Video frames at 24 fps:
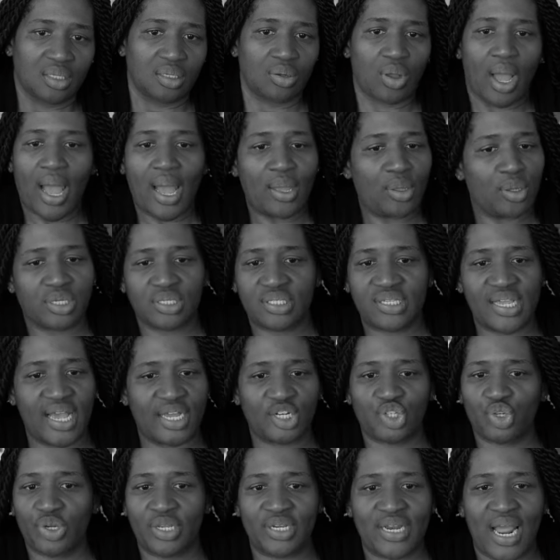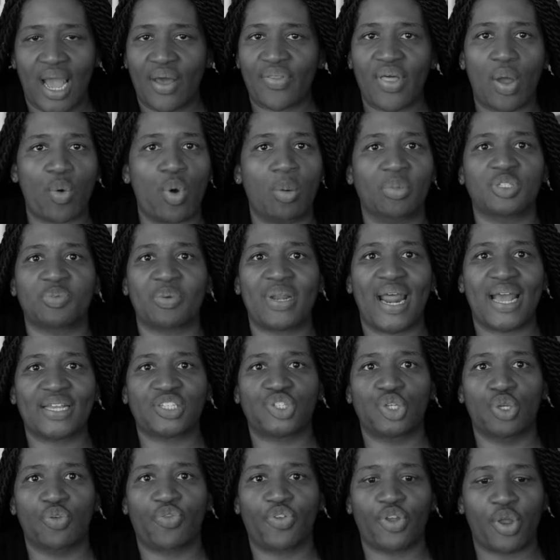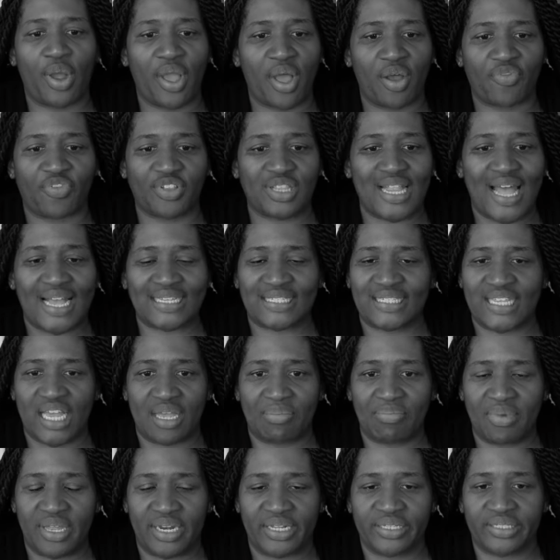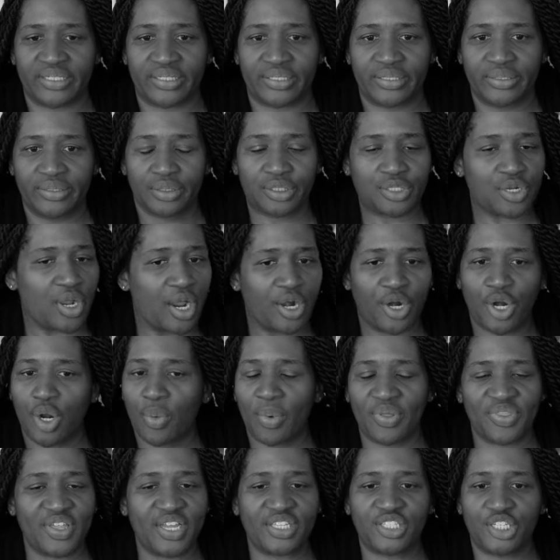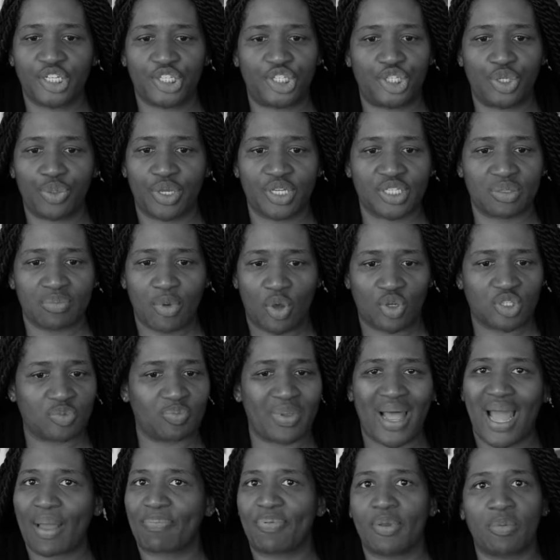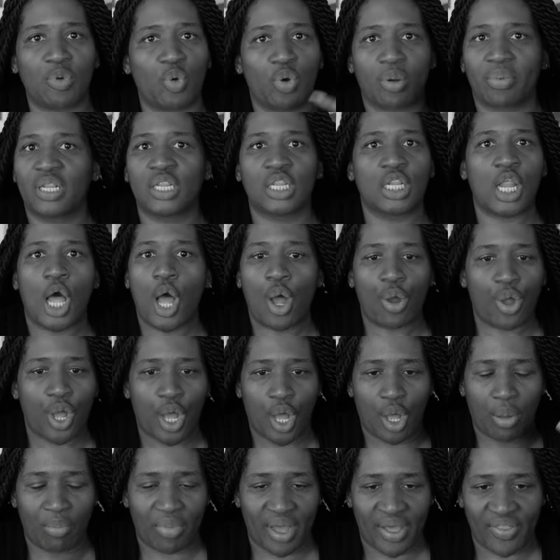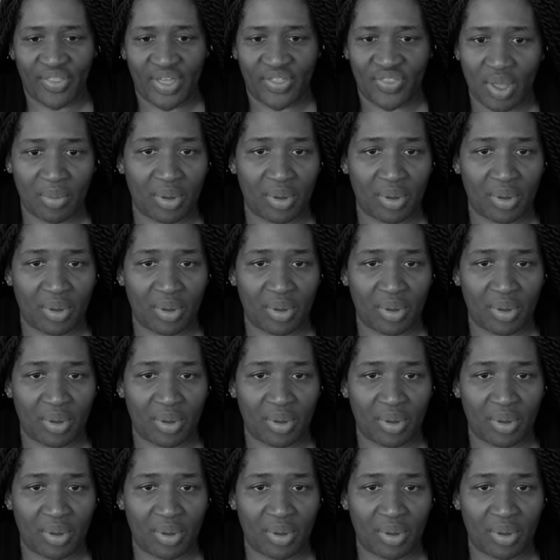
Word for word: How you Cassandra? now? That woman's been asking you for your help for the last 10 minutes. Sir, I don't know what they did to you because most black people would have been long gone by then.